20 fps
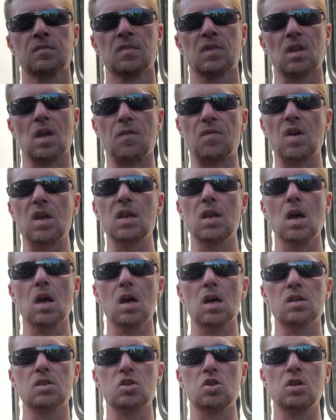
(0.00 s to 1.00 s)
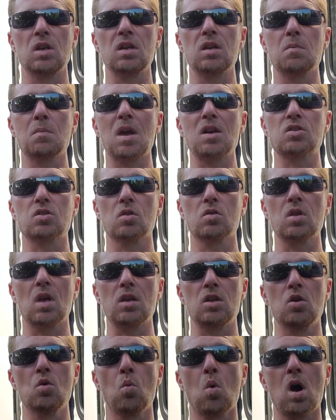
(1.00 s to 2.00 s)
If it does, you need to make sure that
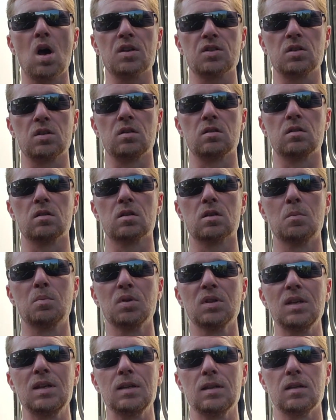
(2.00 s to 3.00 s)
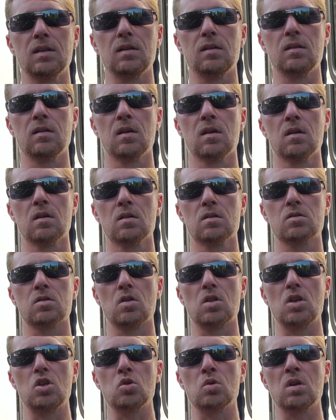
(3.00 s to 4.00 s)
you wash it completely so
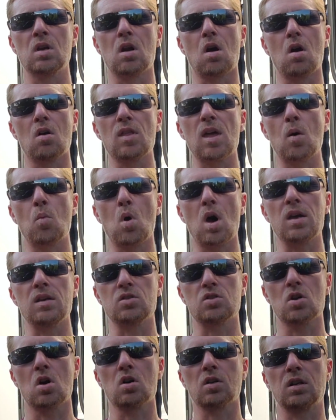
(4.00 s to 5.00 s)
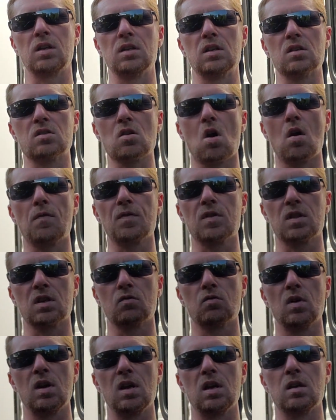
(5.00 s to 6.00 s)
that you can get all that white chalkiness off of the
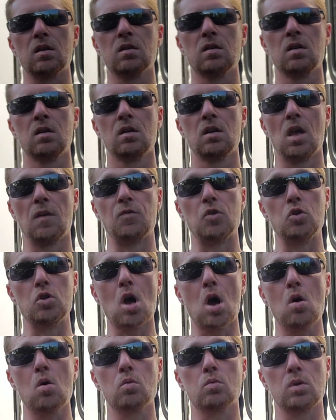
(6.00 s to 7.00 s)
rig. If you don't,